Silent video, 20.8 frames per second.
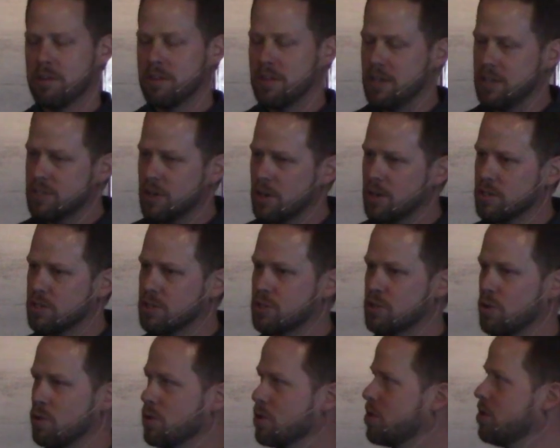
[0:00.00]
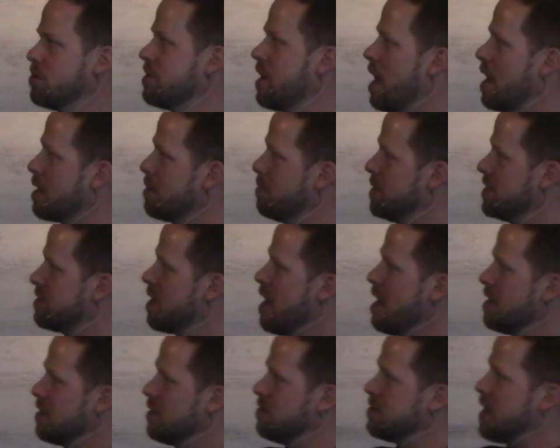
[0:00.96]
These are historical documents.
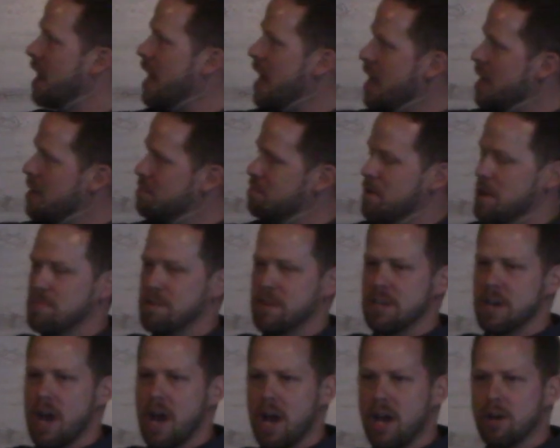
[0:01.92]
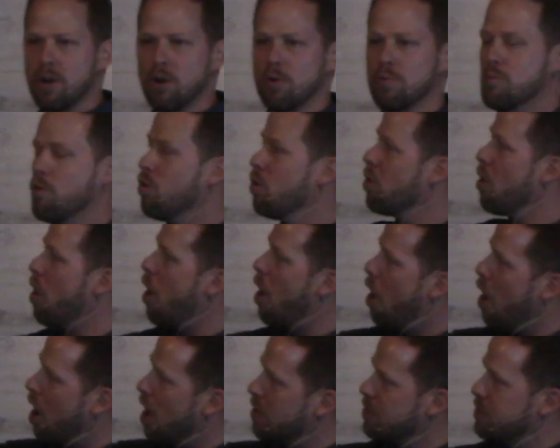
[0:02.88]
There's 8, maybe 9 or more
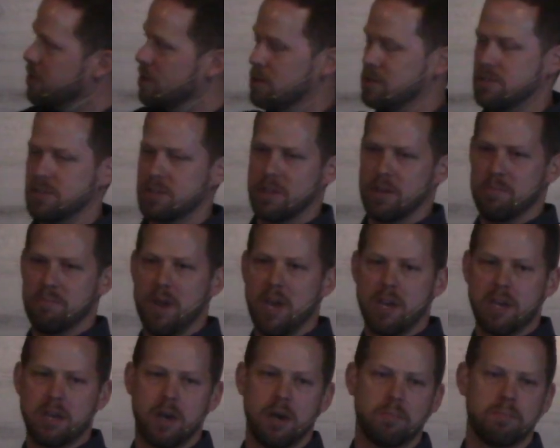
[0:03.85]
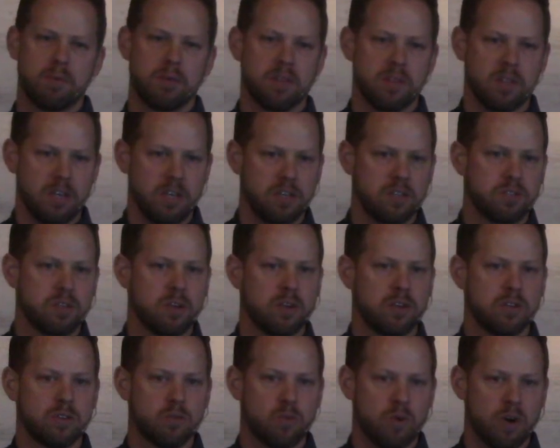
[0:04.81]
authors that make up these
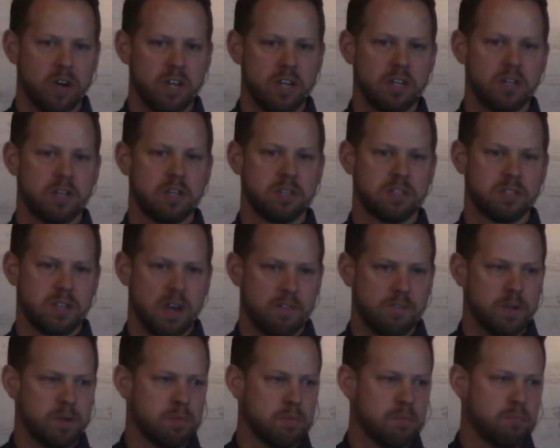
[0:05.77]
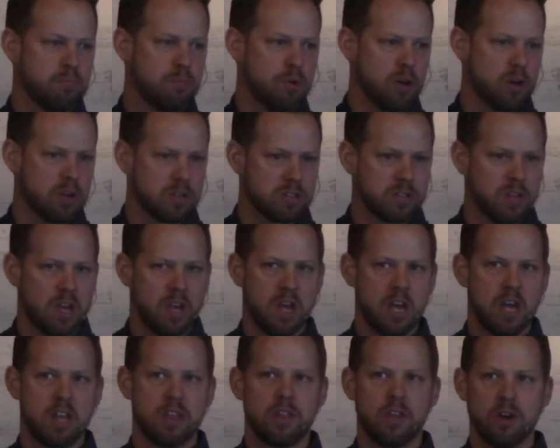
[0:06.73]
27 books.
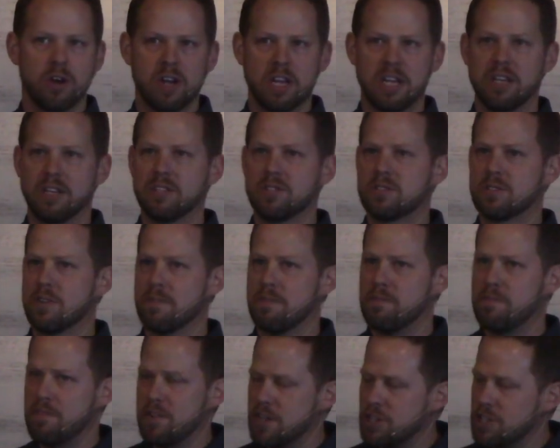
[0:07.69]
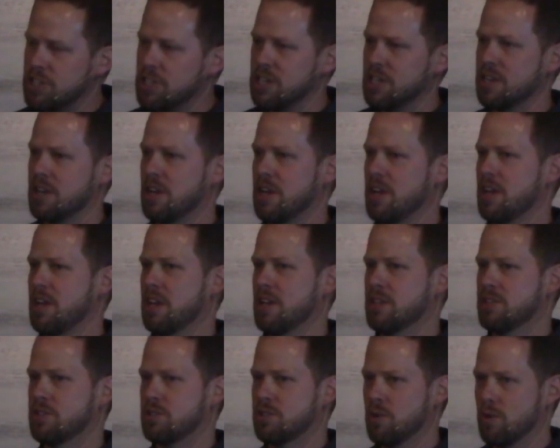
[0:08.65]
There is sufficient
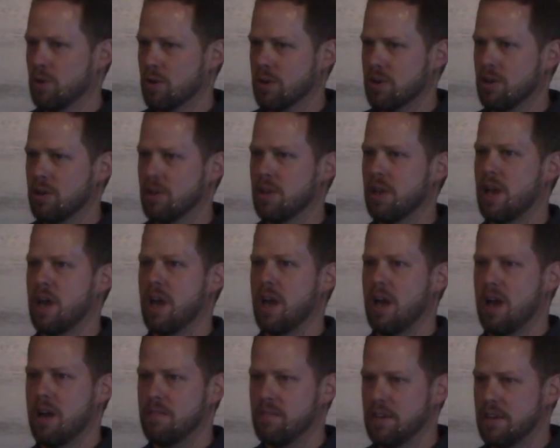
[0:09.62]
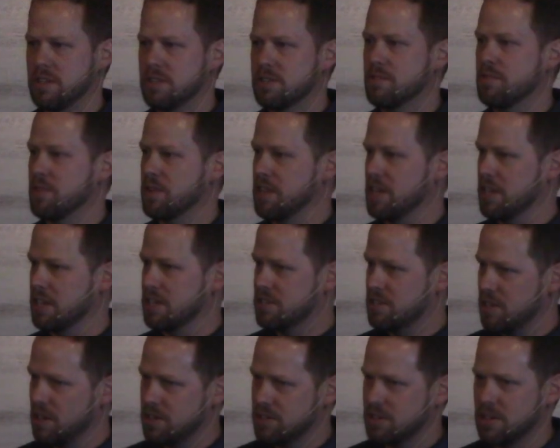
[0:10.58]
historical evidence for the
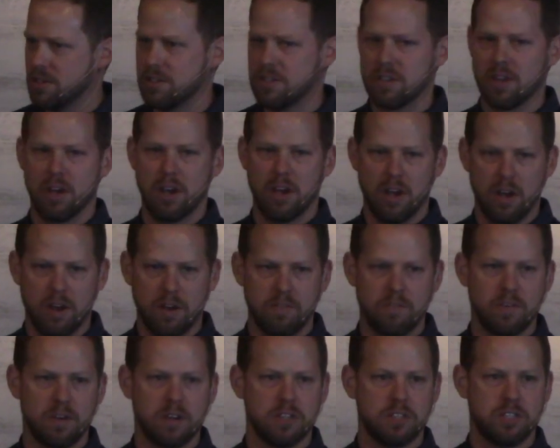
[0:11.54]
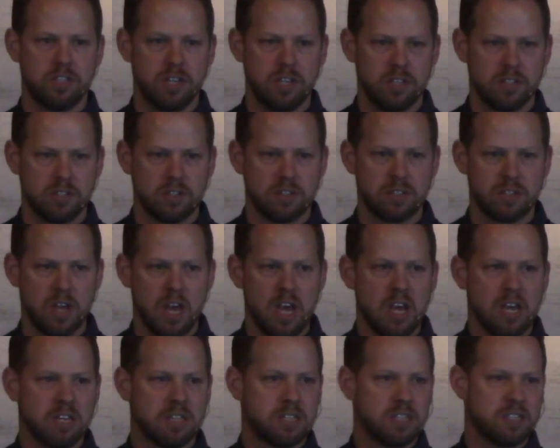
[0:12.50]
existence of Jesus.
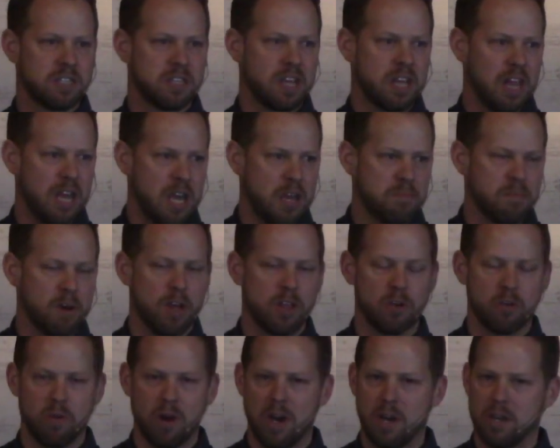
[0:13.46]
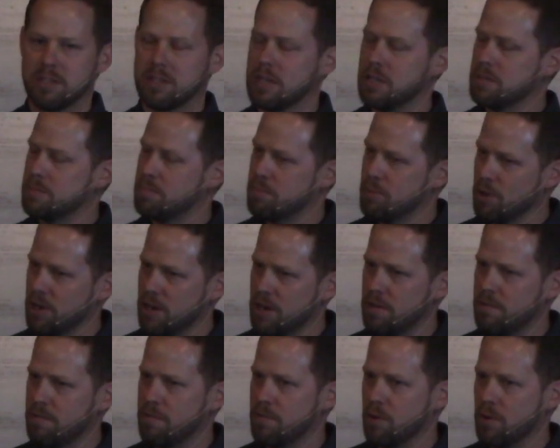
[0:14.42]
To claim otherwise is
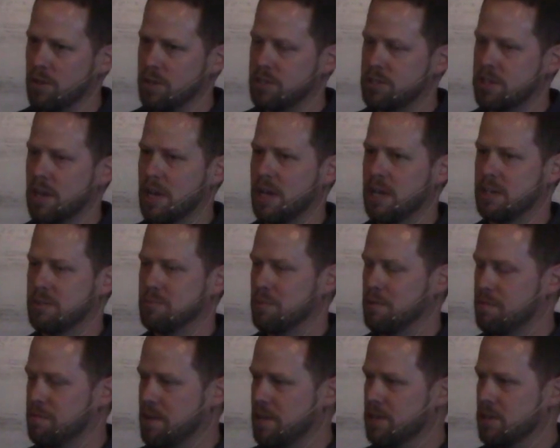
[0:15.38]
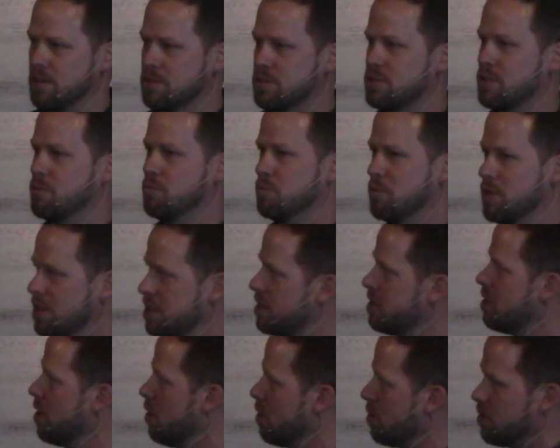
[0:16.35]
pretty foolish. It reveals you really
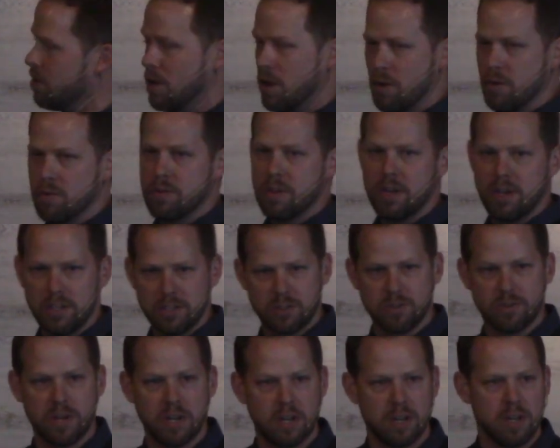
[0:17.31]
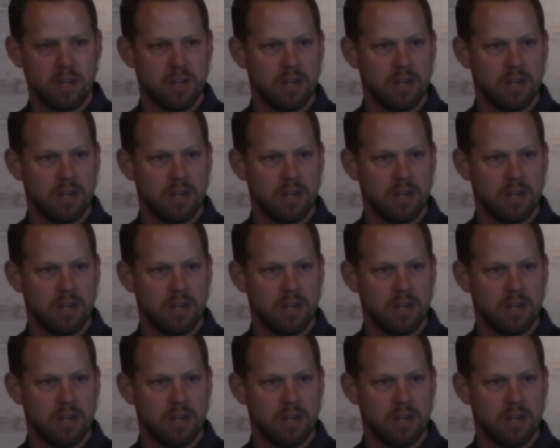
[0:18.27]
don't know the history.